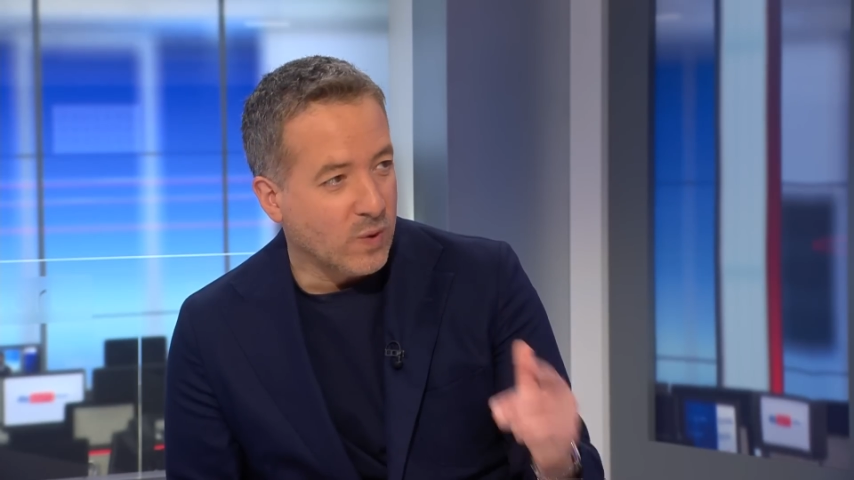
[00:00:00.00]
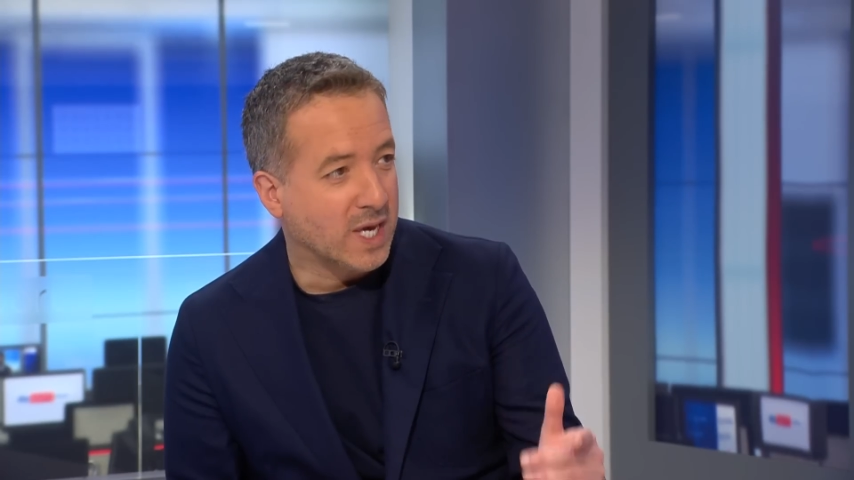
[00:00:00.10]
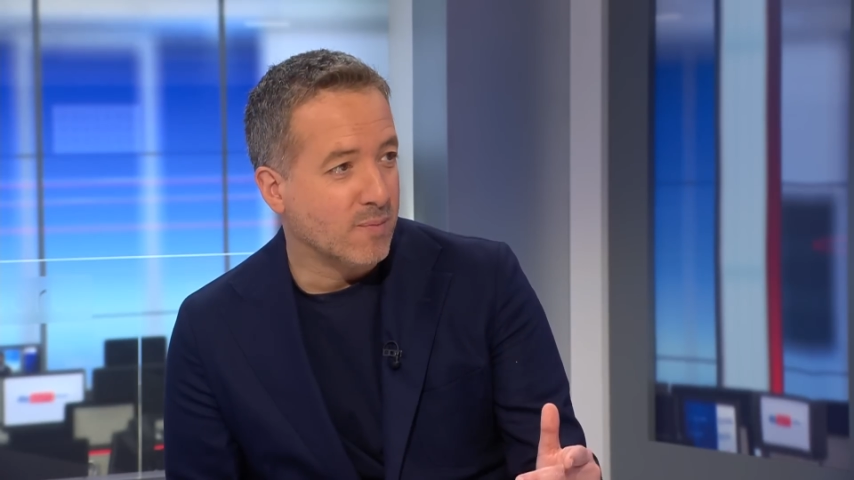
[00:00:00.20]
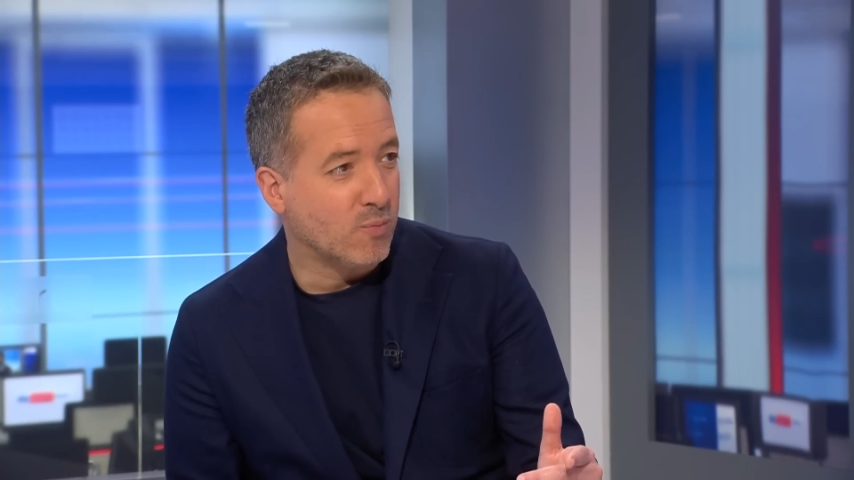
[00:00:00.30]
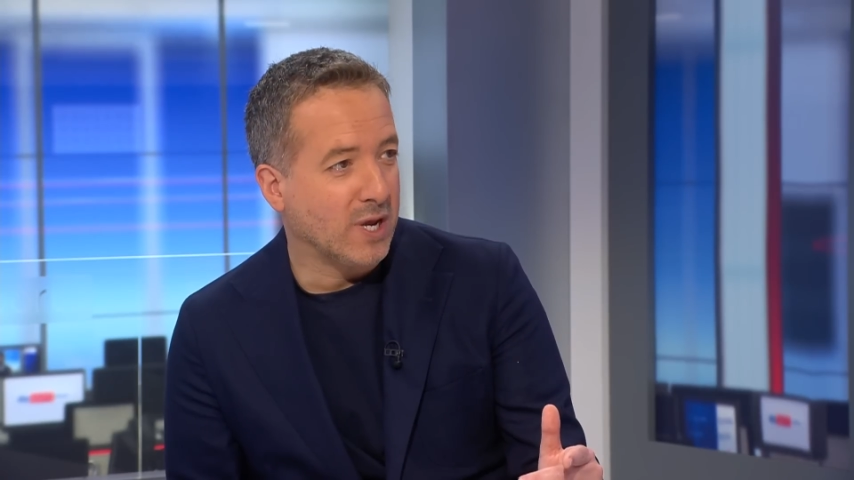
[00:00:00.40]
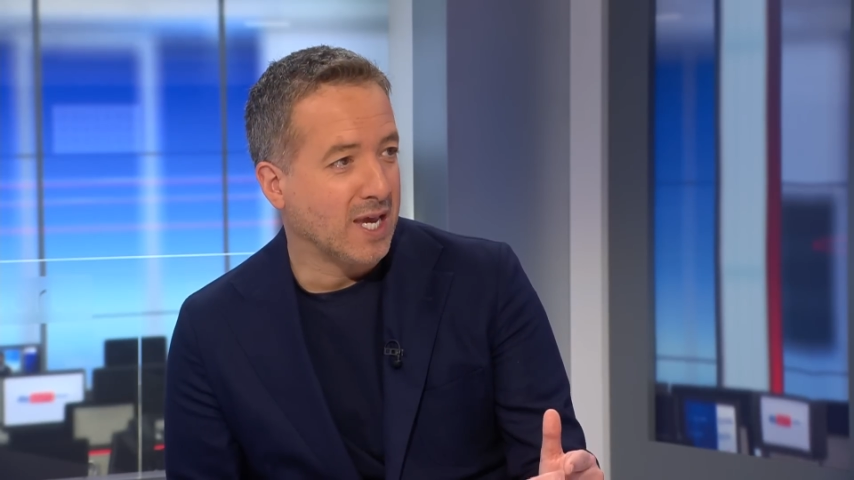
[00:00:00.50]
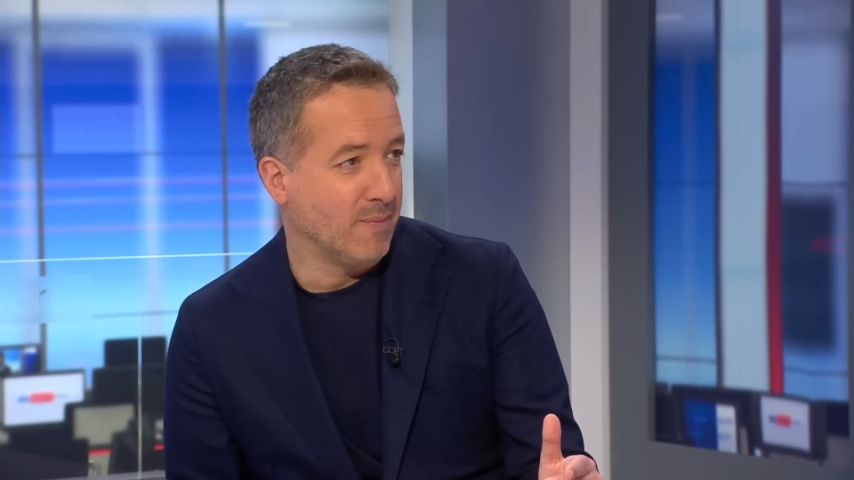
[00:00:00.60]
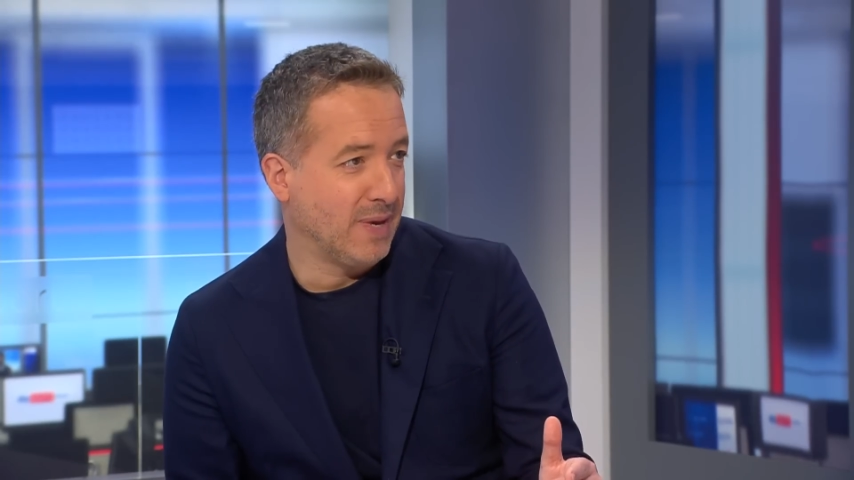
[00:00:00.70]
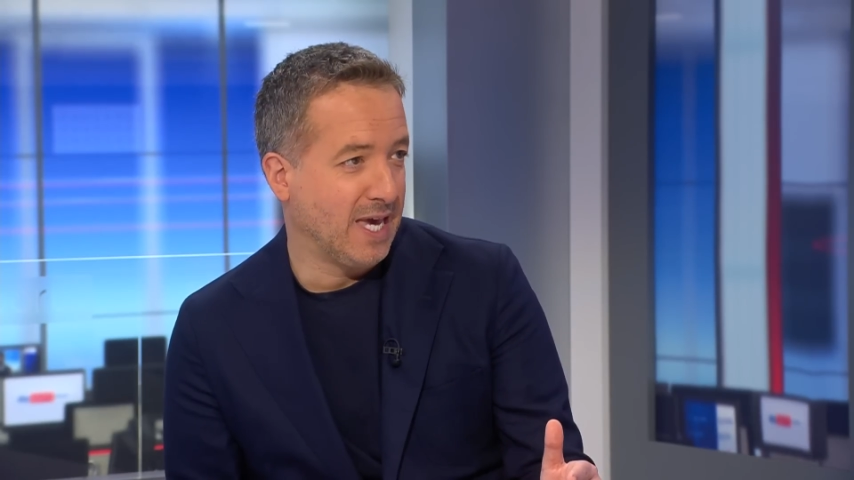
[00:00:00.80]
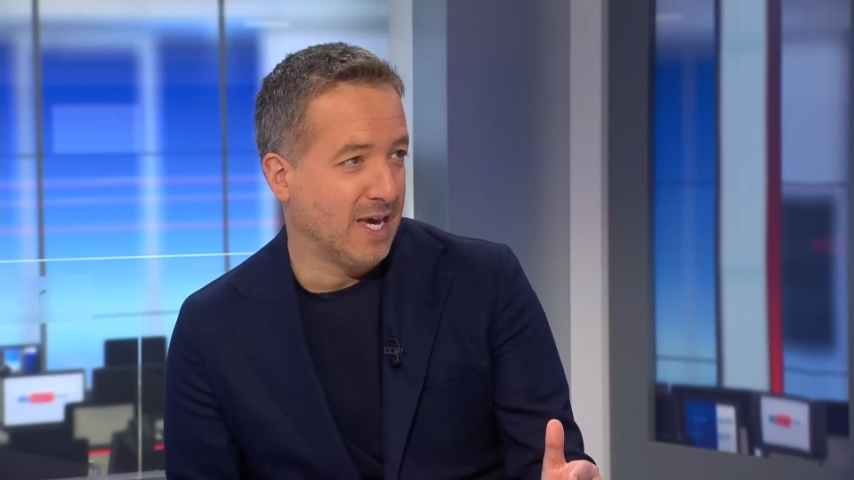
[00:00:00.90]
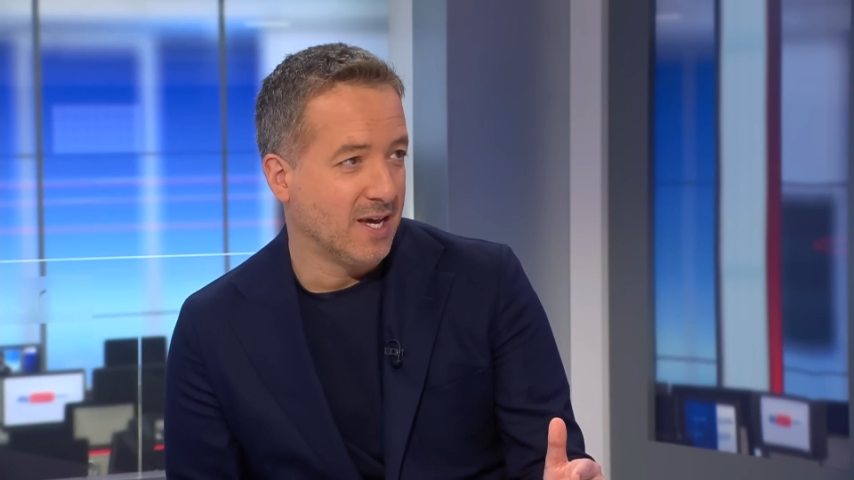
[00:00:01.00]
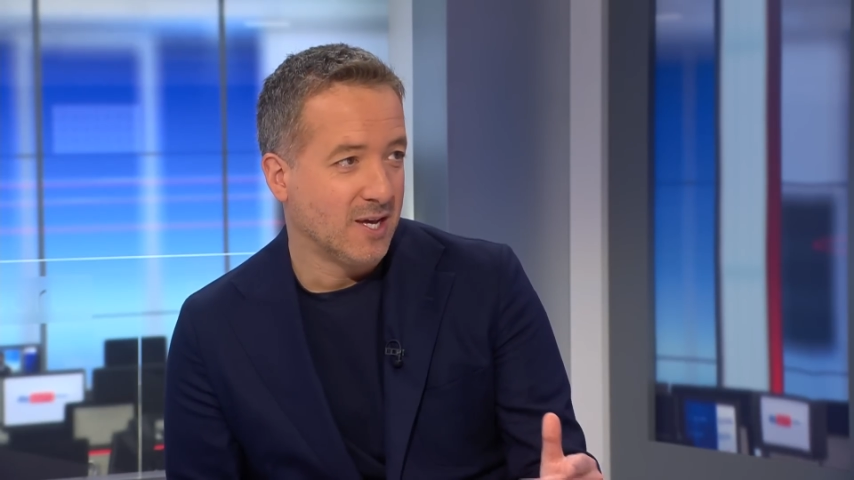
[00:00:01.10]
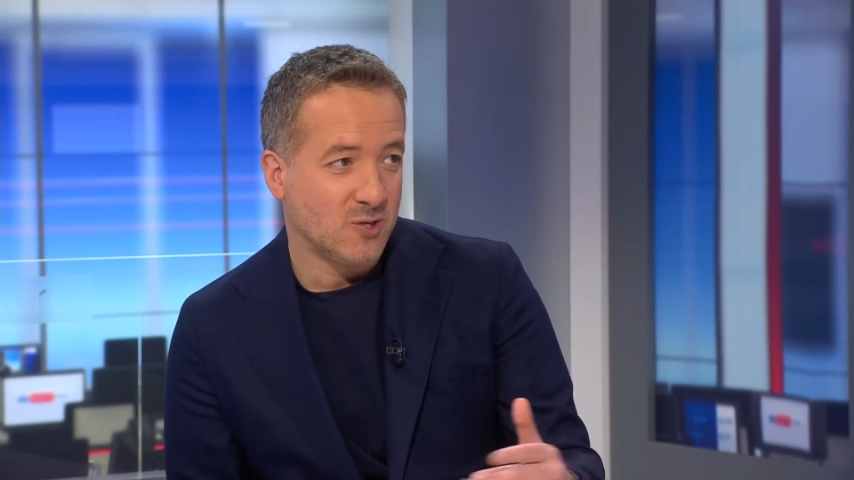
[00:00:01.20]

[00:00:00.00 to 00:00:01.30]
we can bring him here.